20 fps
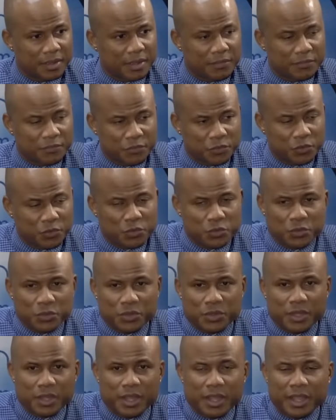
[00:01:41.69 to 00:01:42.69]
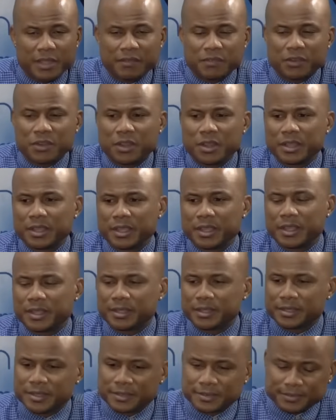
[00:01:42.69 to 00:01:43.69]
a view I've long held.